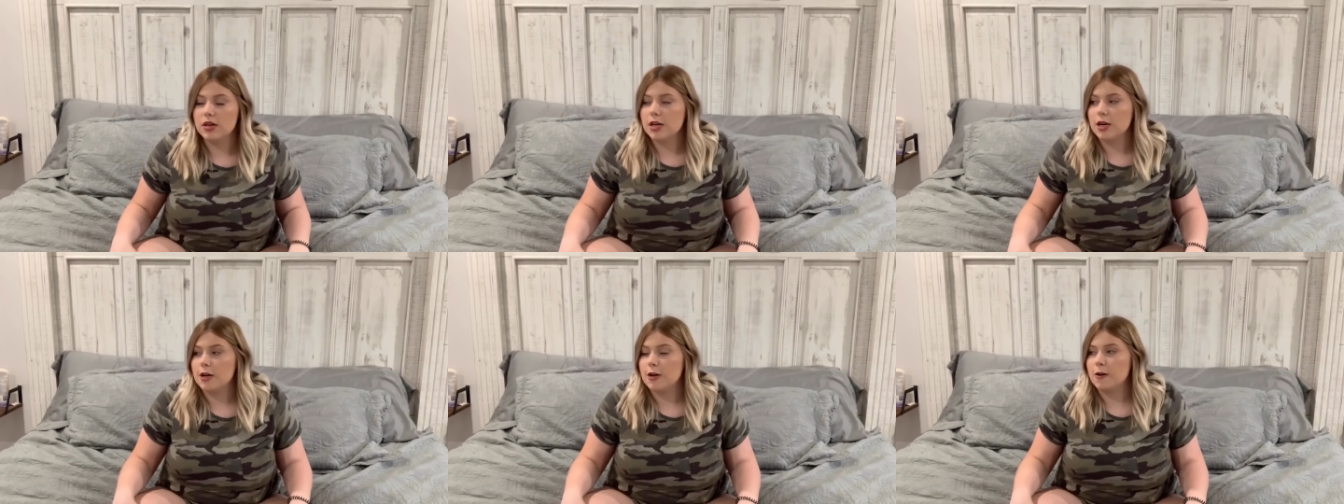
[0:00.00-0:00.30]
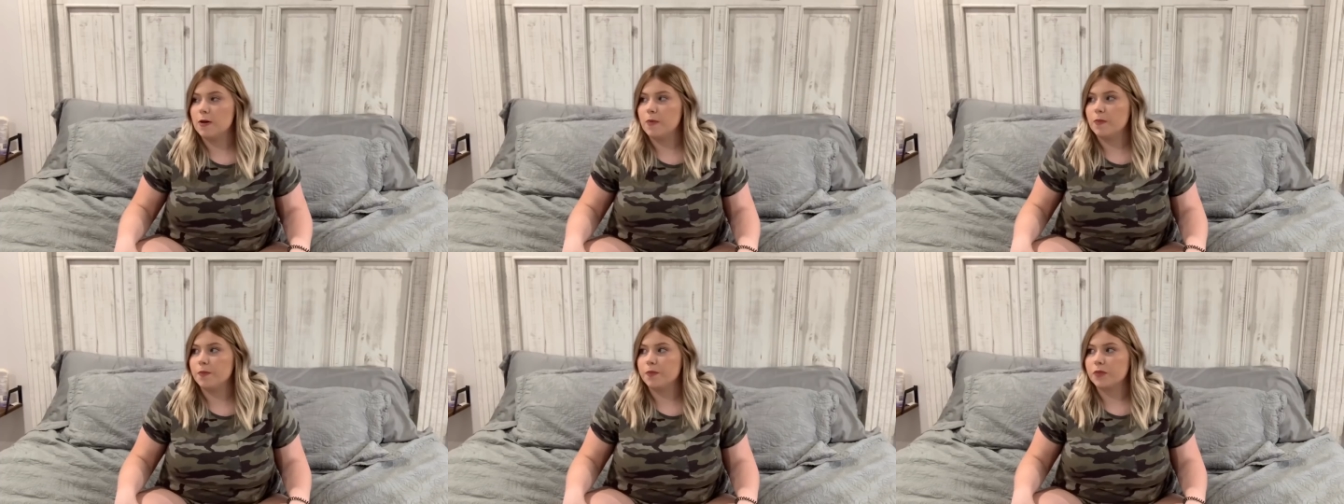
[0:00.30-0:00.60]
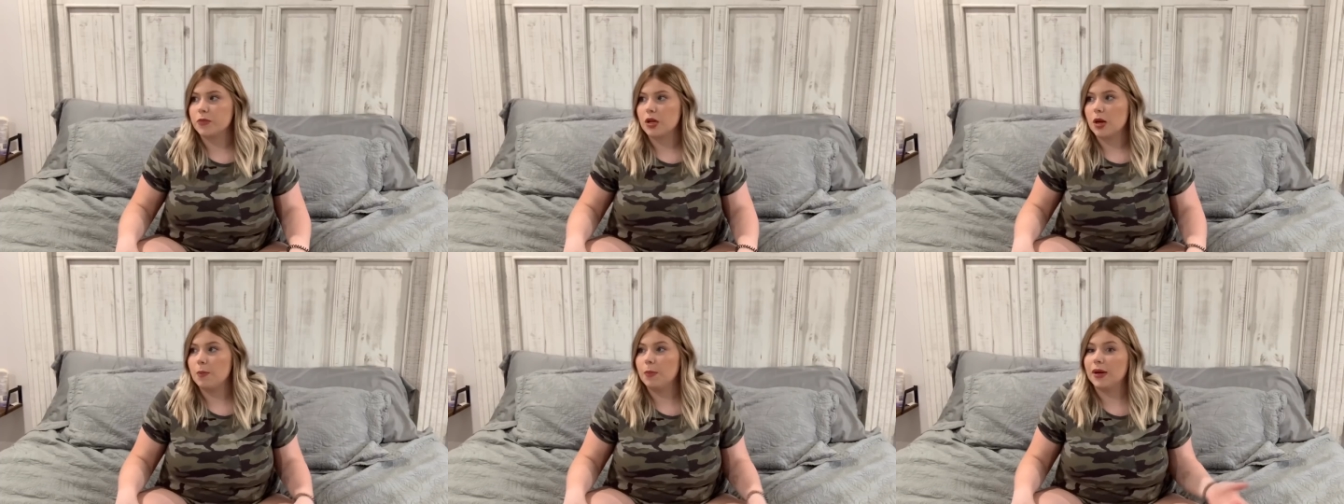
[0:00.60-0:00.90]
Um,
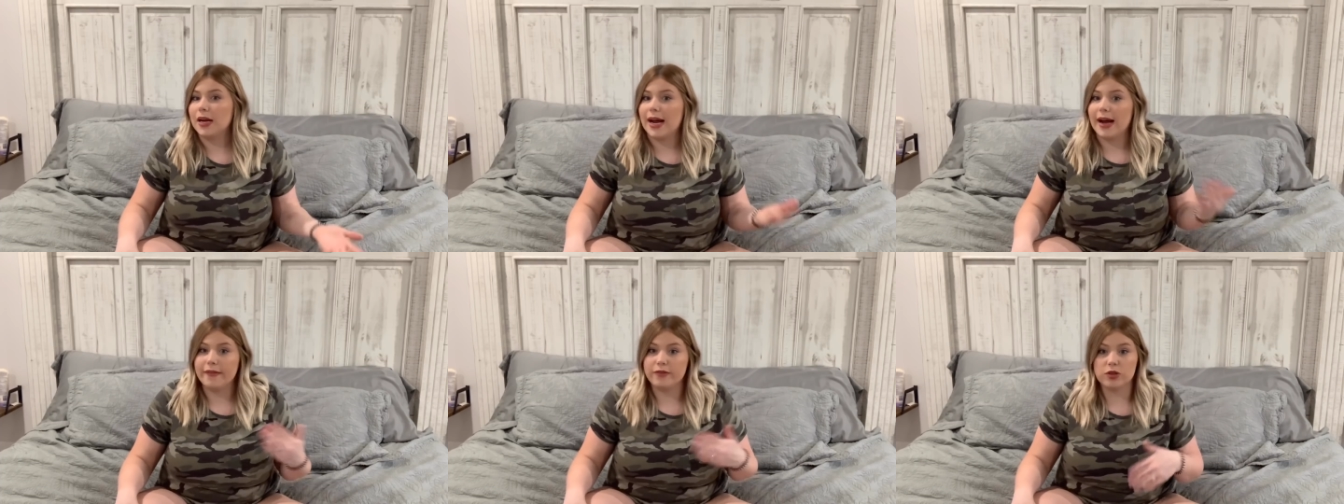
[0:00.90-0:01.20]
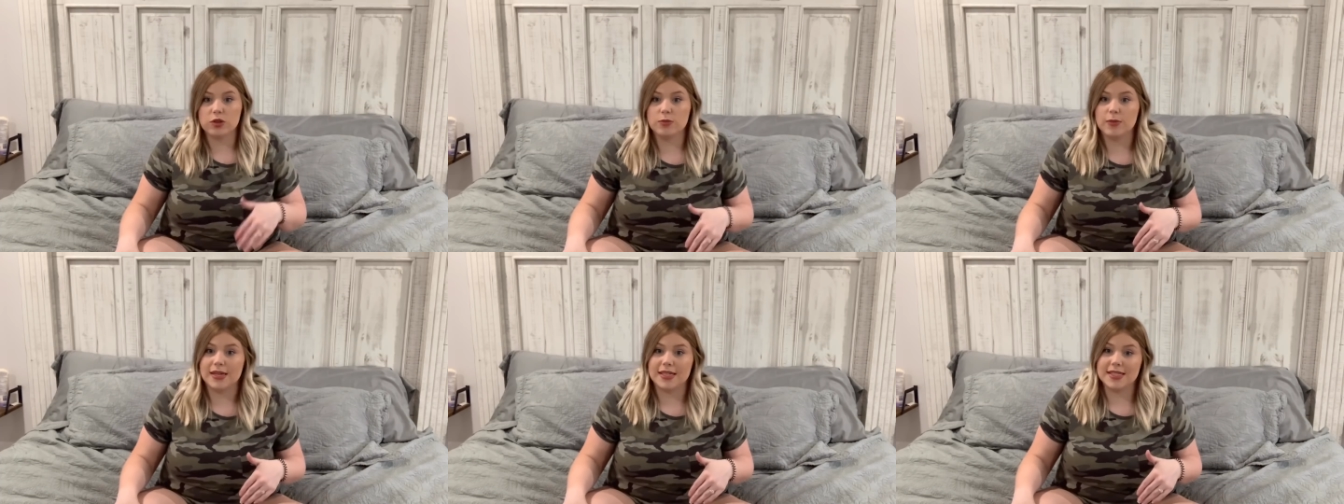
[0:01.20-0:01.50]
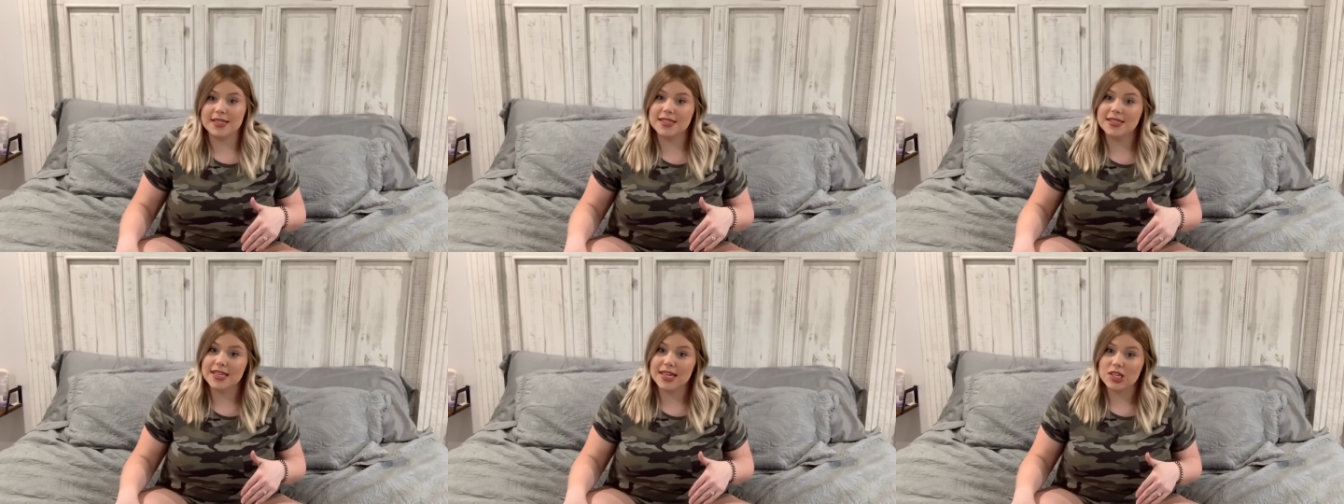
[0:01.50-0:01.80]
but after my
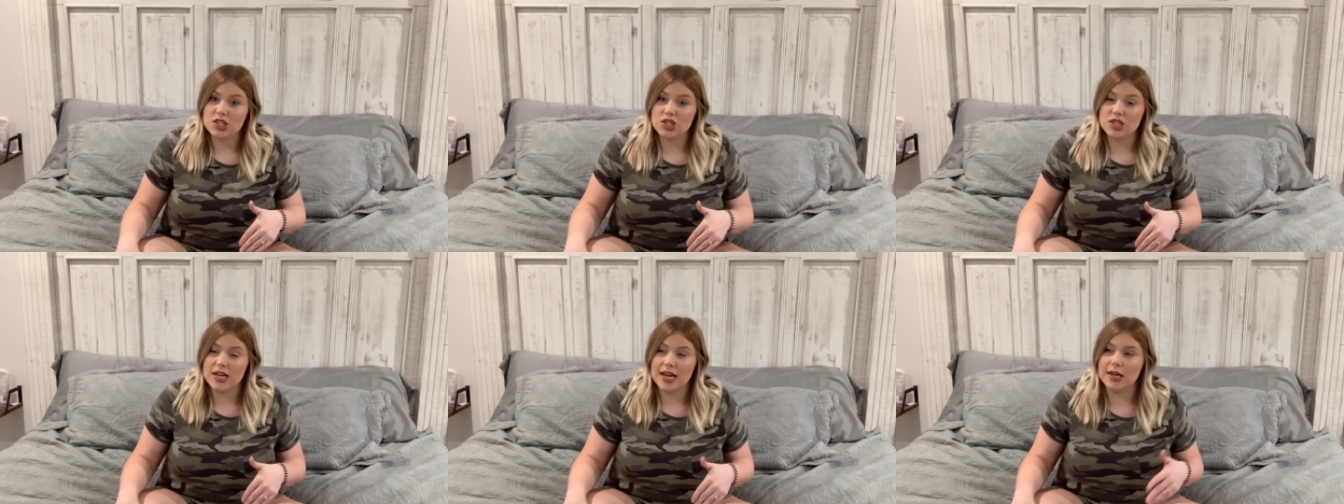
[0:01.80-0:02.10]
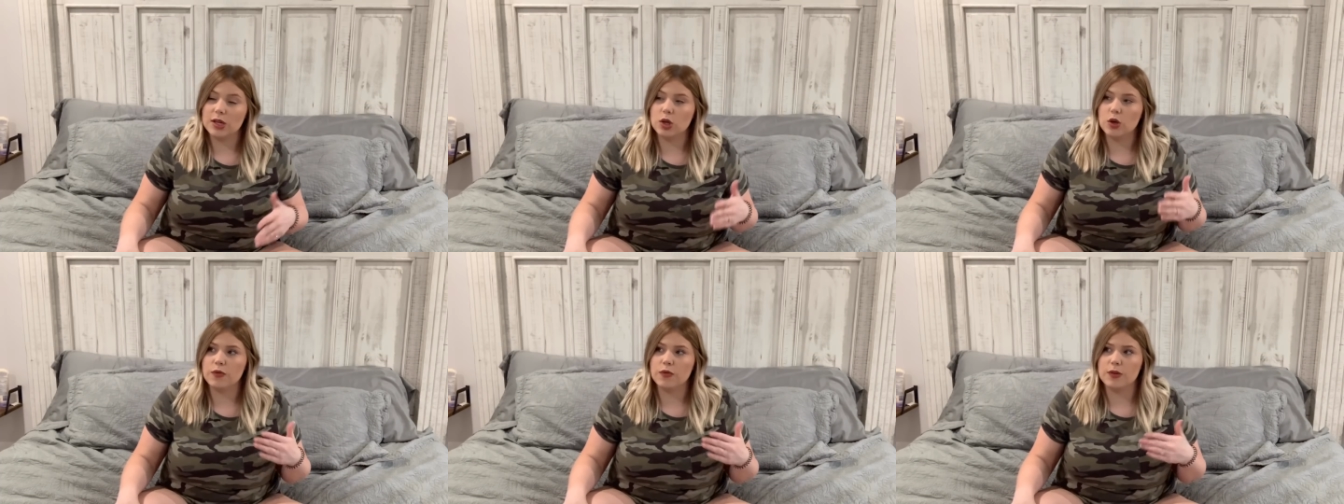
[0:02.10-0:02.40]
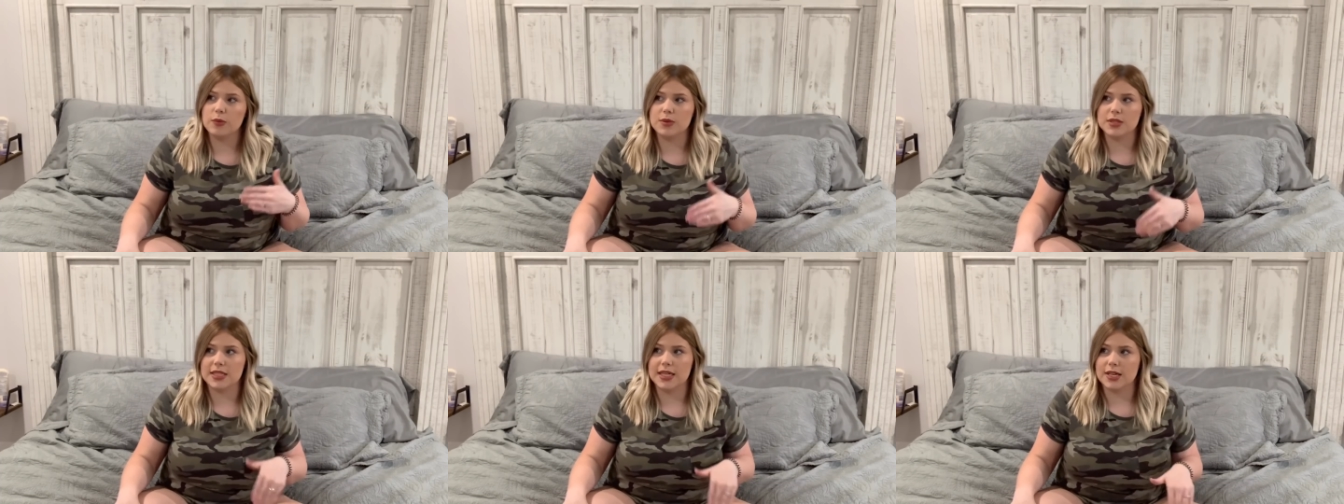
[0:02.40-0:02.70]
C-section, I don't know if it
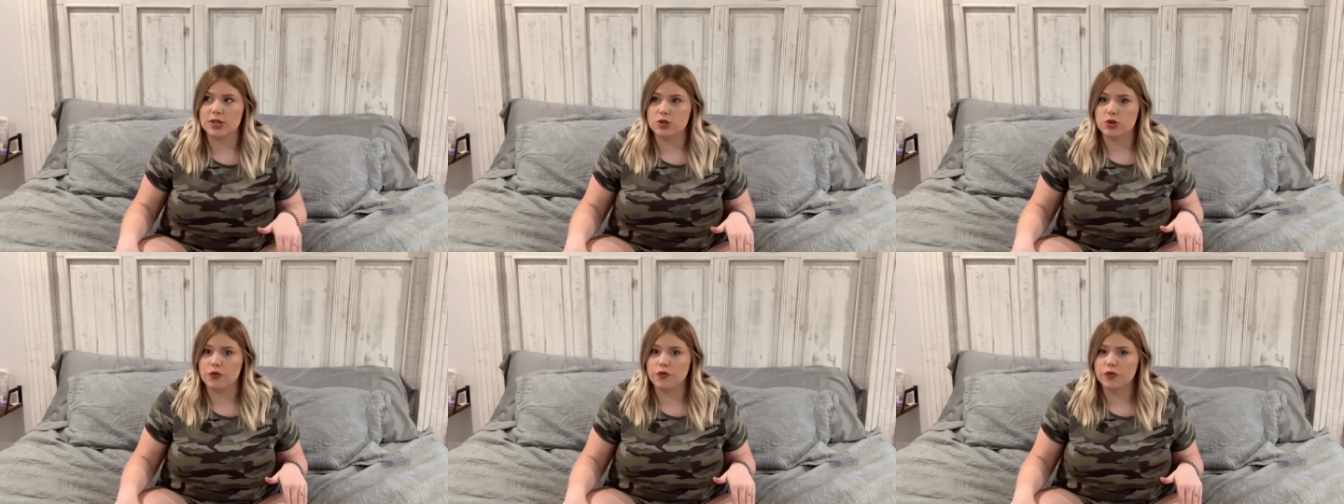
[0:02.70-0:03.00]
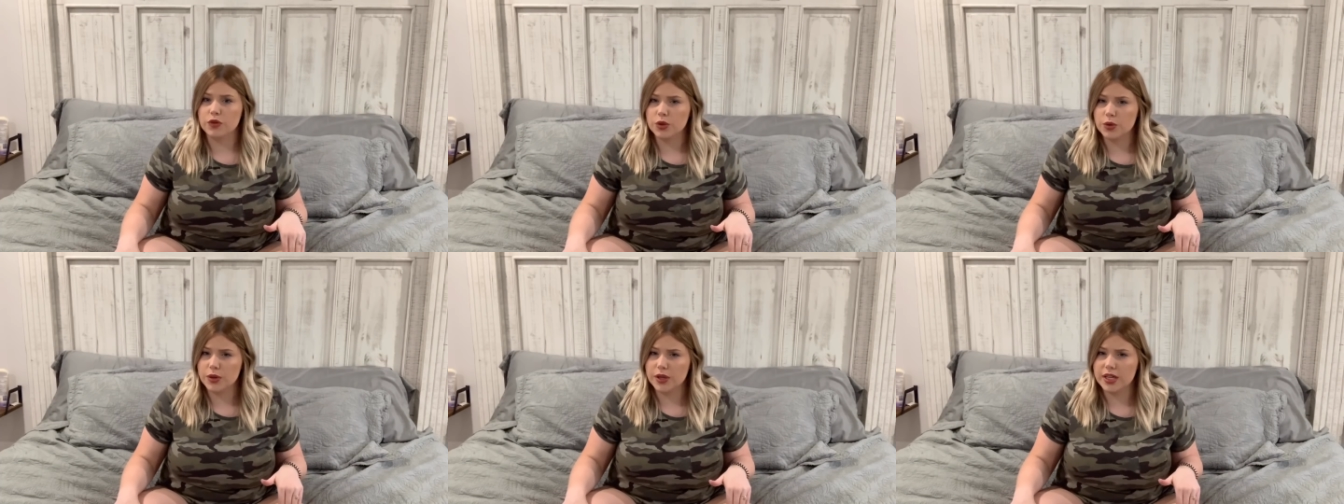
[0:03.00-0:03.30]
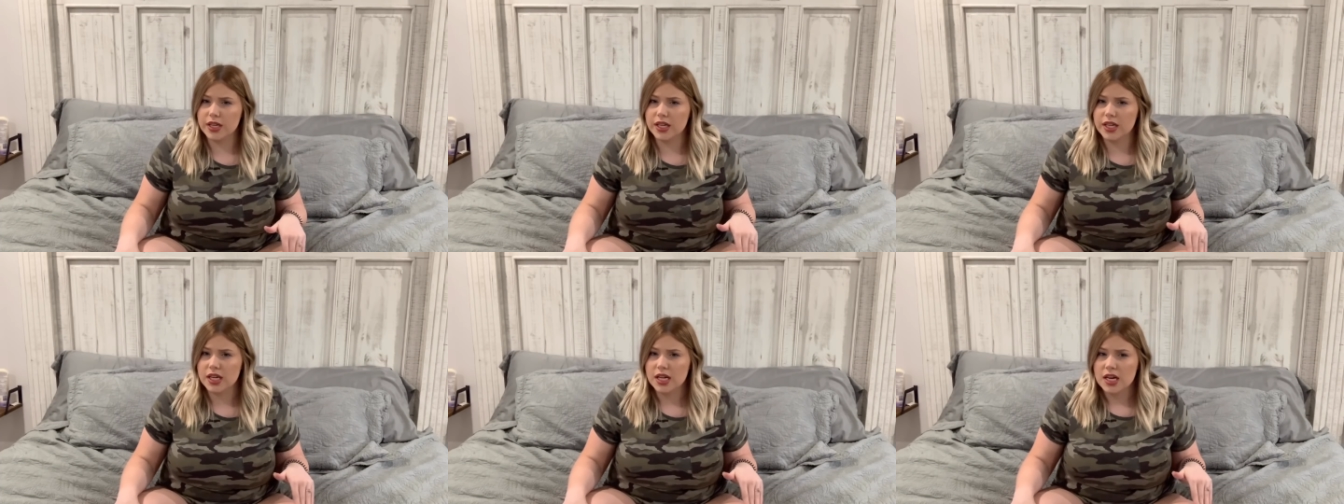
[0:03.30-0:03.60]
was the extra fluid